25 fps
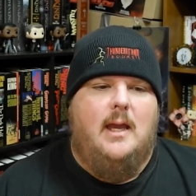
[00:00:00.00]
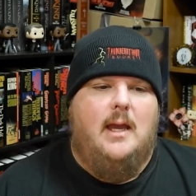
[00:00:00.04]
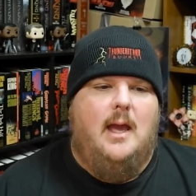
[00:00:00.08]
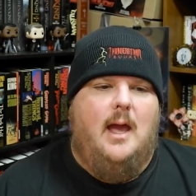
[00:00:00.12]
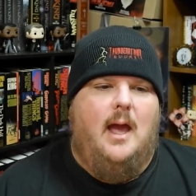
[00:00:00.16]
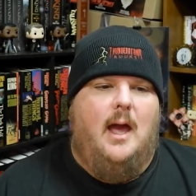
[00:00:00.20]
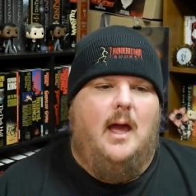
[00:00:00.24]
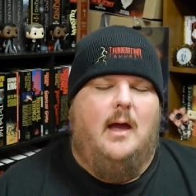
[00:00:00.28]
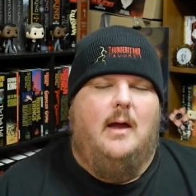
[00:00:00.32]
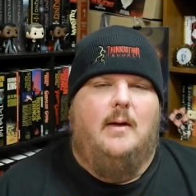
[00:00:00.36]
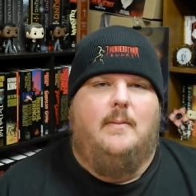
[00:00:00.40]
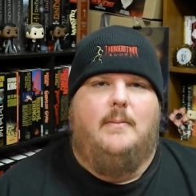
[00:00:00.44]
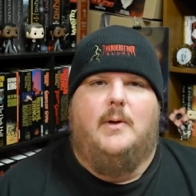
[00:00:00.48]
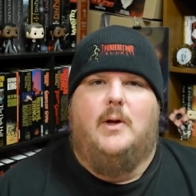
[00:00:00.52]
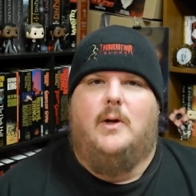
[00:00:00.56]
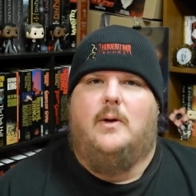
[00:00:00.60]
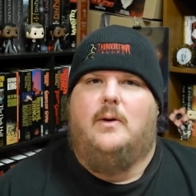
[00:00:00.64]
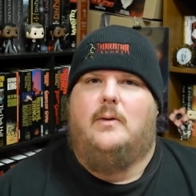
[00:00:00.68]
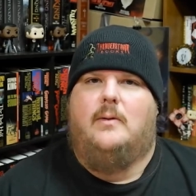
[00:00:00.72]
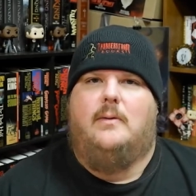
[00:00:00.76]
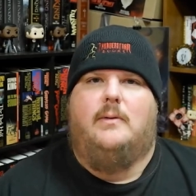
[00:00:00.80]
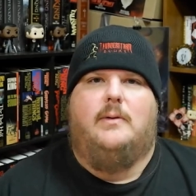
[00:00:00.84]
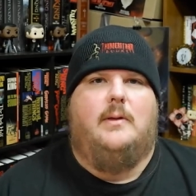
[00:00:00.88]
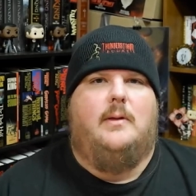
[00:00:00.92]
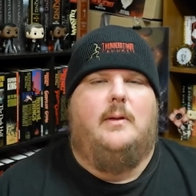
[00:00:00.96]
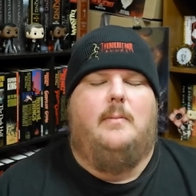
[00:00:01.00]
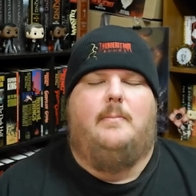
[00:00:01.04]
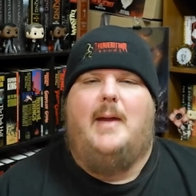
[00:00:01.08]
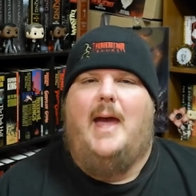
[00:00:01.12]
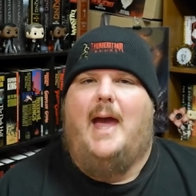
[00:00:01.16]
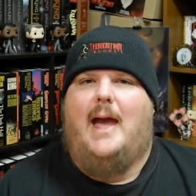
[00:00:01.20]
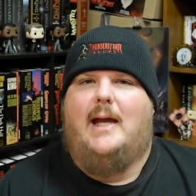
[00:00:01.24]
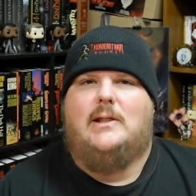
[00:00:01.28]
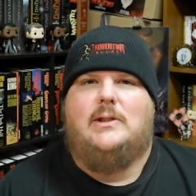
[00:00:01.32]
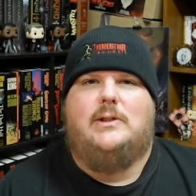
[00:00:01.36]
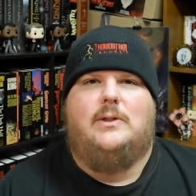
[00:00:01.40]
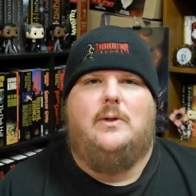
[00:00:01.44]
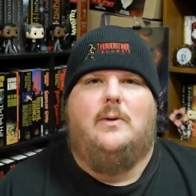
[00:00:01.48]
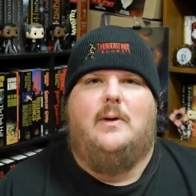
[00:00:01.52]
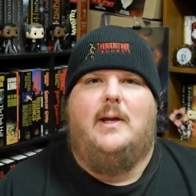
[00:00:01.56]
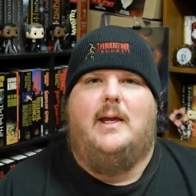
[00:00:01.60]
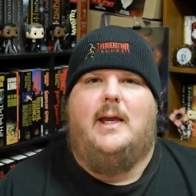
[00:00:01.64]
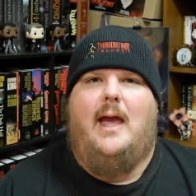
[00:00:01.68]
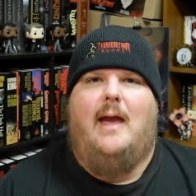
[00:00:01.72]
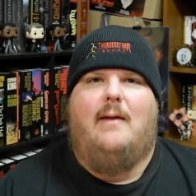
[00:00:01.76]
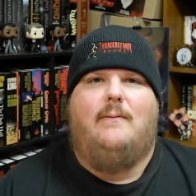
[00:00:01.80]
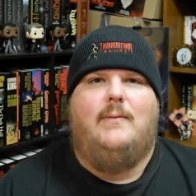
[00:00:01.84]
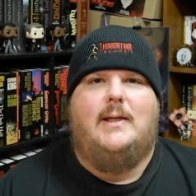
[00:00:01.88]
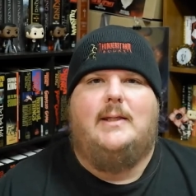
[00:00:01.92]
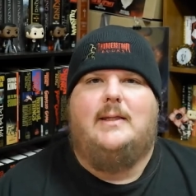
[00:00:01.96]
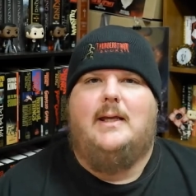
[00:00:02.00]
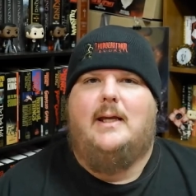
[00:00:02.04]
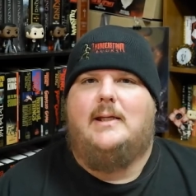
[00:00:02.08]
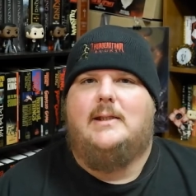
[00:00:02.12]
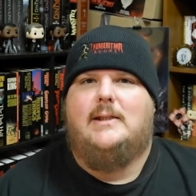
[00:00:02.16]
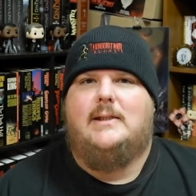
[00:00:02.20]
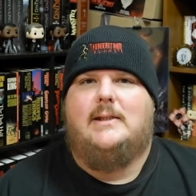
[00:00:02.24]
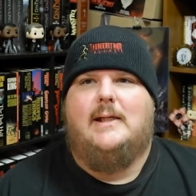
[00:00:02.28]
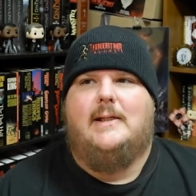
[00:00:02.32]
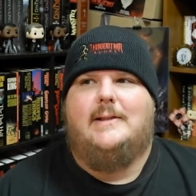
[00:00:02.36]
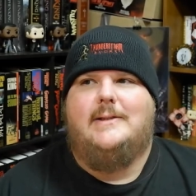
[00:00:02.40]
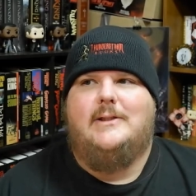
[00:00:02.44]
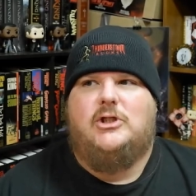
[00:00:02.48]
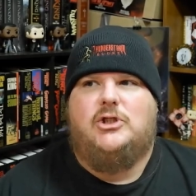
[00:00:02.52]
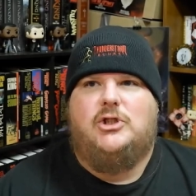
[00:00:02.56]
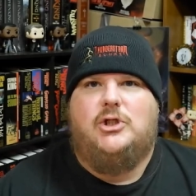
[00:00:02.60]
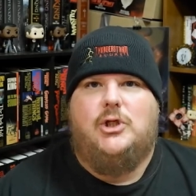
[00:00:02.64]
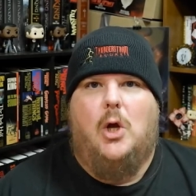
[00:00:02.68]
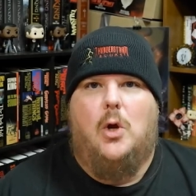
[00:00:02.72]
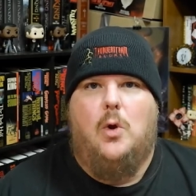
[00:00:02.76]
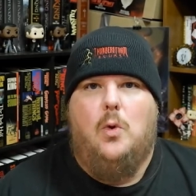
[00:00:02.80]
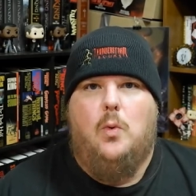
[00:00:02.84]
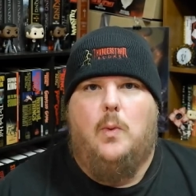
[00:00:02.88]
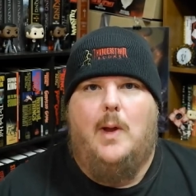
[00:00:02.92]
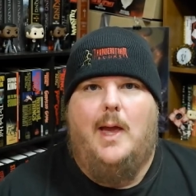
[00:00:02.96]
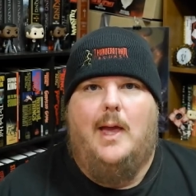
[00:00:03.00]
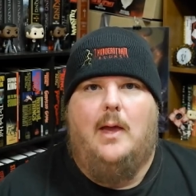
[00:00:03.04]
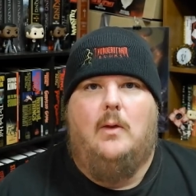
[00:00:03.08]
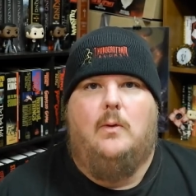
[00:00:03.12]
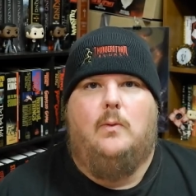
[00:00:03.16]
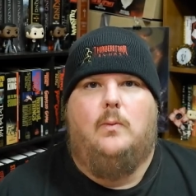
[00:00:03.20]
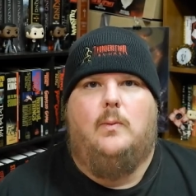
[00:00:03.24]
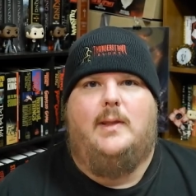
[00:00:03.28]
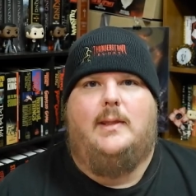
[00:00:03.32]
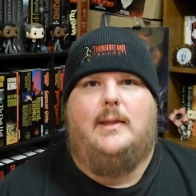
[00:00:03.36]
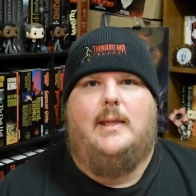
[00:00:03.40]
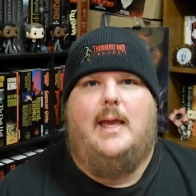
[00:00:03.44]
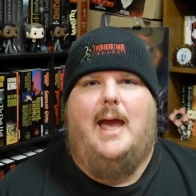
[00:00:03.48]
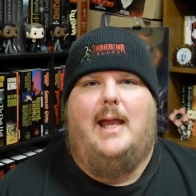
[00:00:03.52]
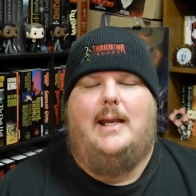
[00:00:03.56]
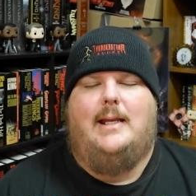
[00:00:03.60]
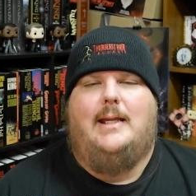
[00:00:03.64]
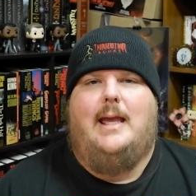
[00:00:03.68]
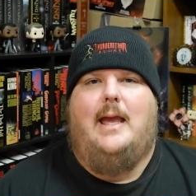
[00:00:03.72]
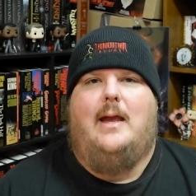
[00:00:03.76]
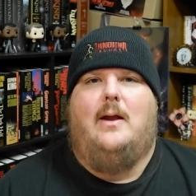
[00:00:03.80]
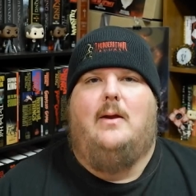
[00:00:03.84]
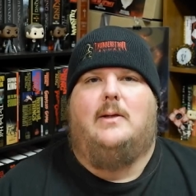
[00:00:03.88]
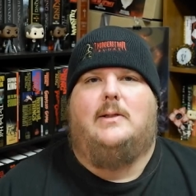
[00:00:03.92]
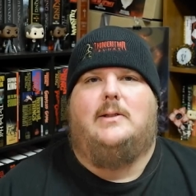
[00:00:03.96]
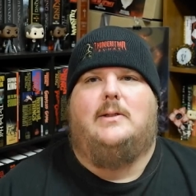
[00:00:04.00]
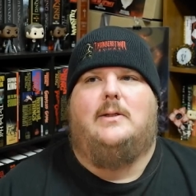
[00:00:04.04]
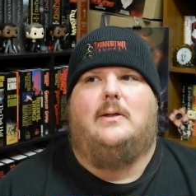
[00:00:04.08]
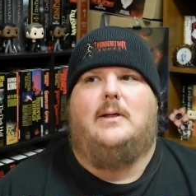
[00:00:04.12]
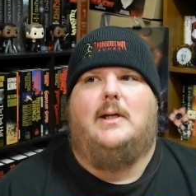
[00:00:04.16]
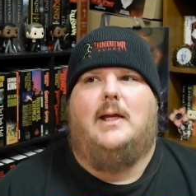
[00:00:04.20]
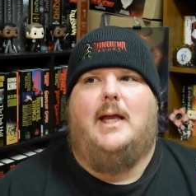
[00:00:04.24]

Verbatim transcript: Um, her the backstory, everything is done so well with that character.